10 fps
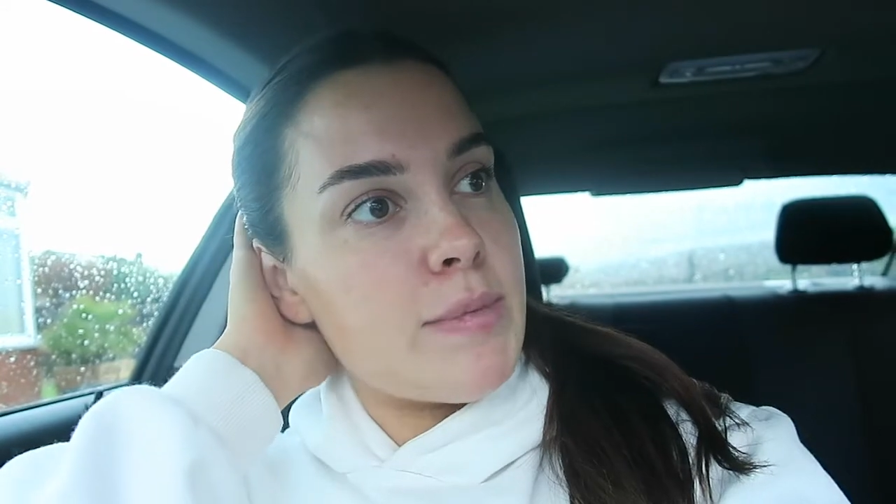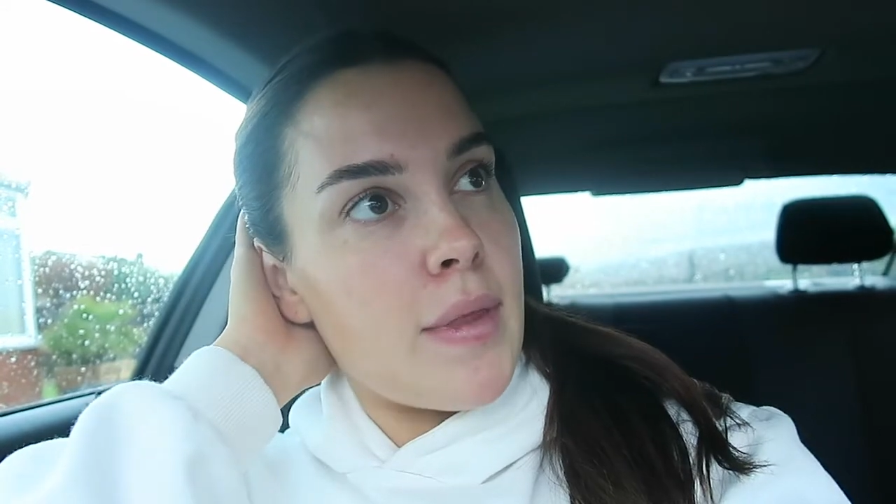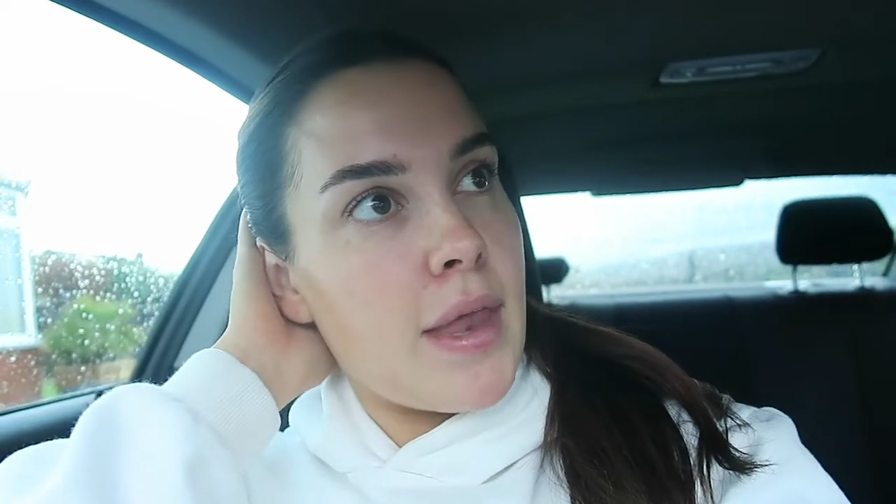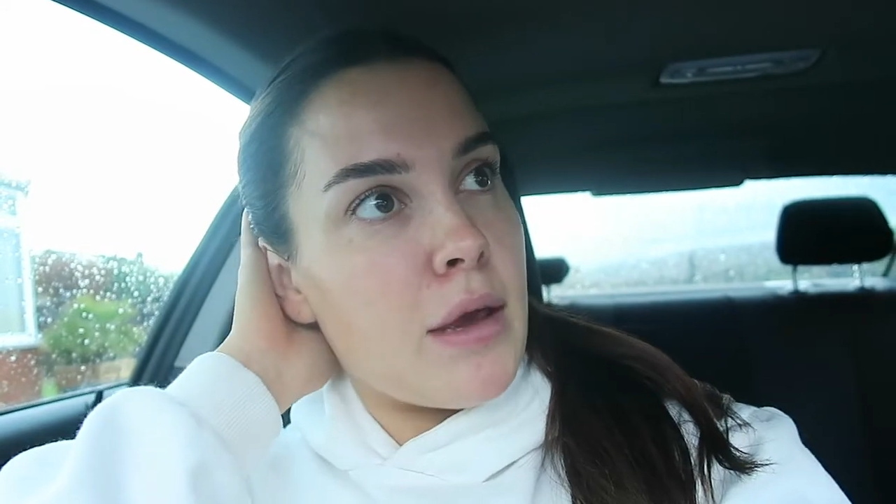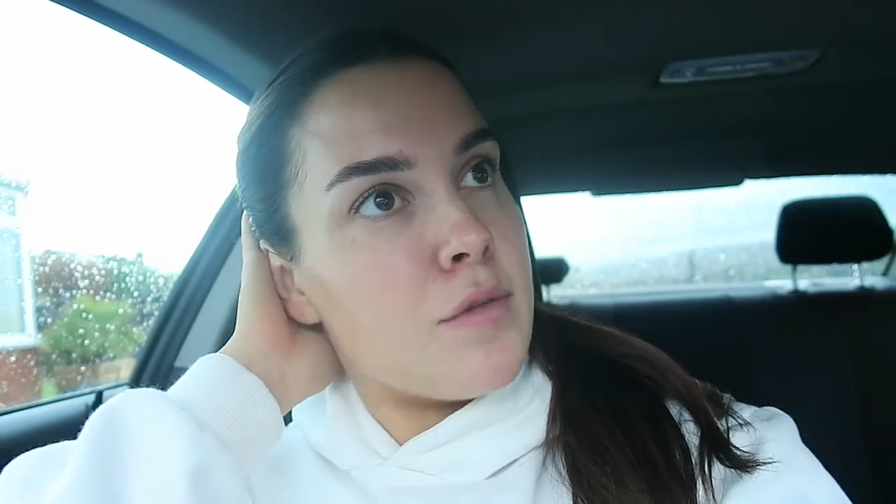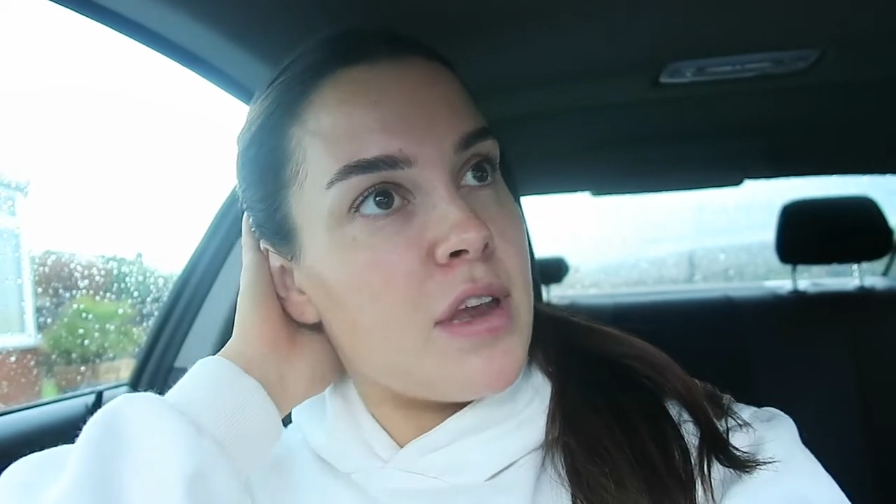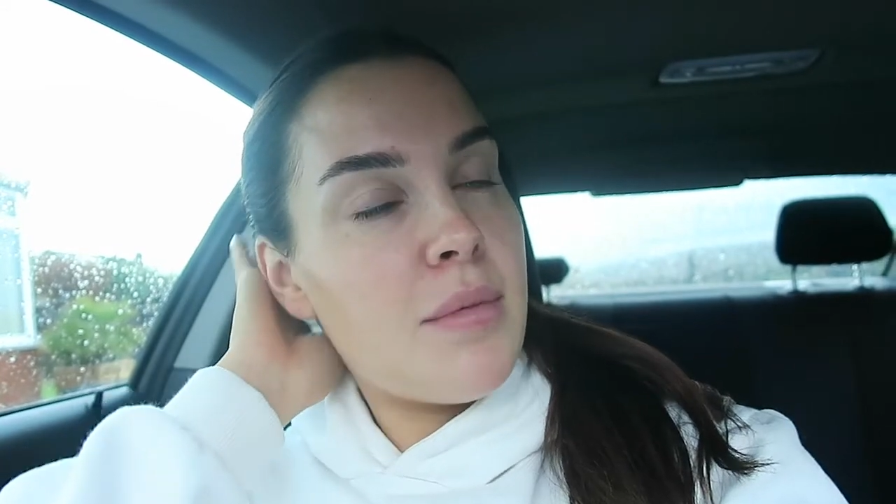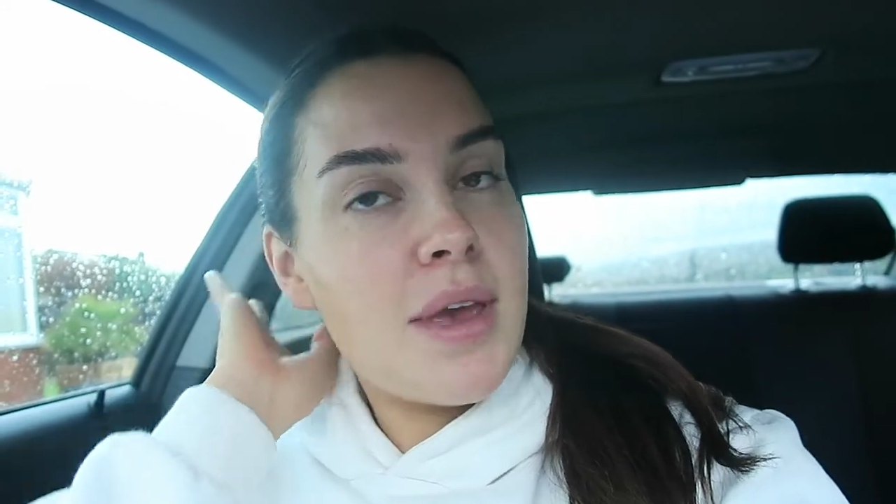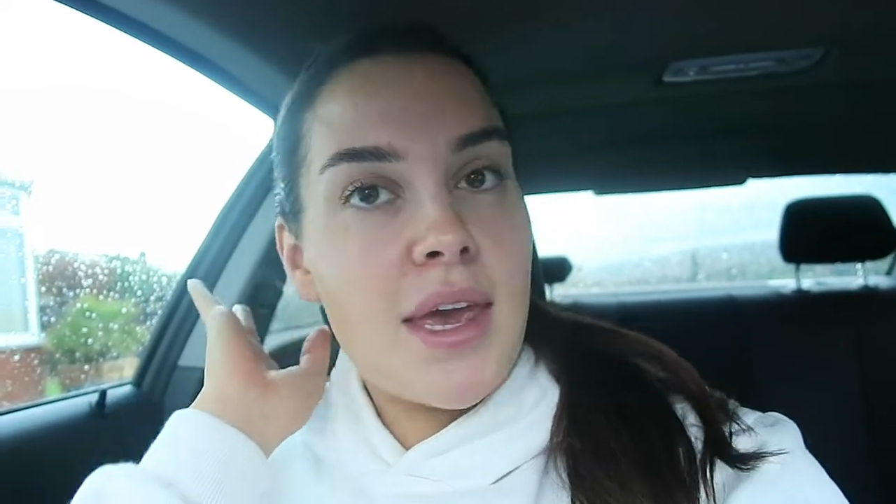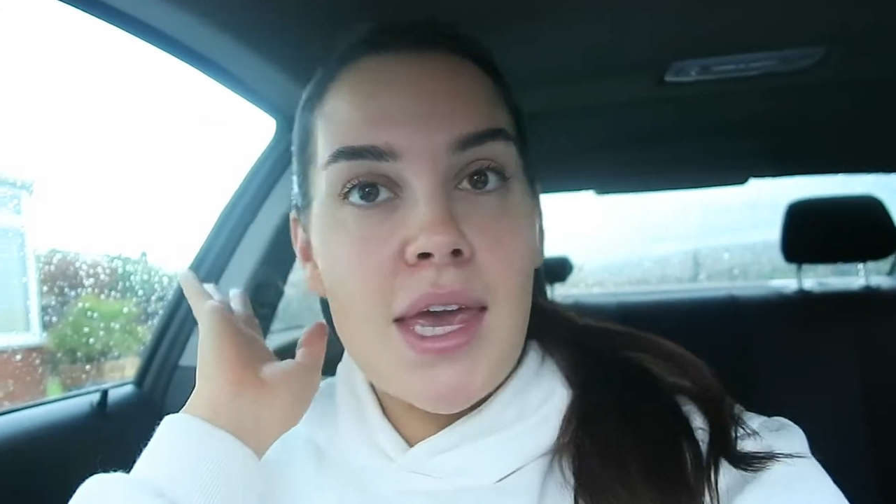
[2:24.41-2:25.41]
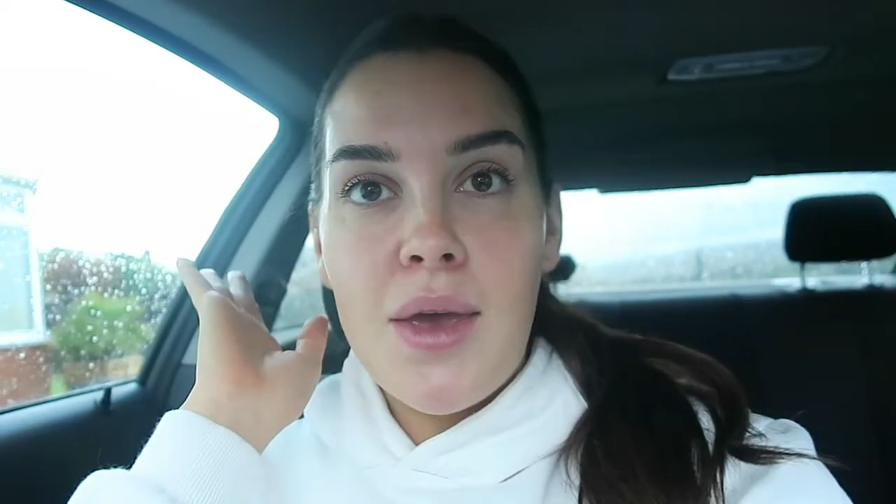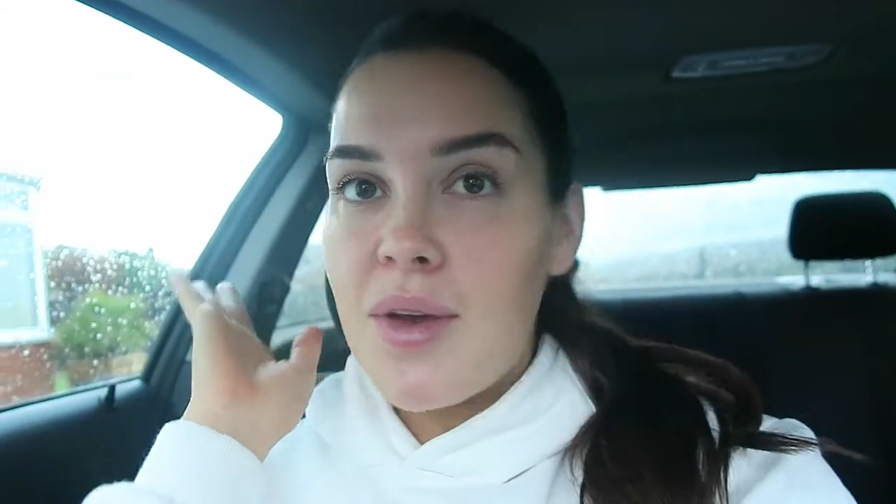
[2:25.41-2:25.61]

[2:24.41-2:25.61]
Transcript: spend the night with Demi.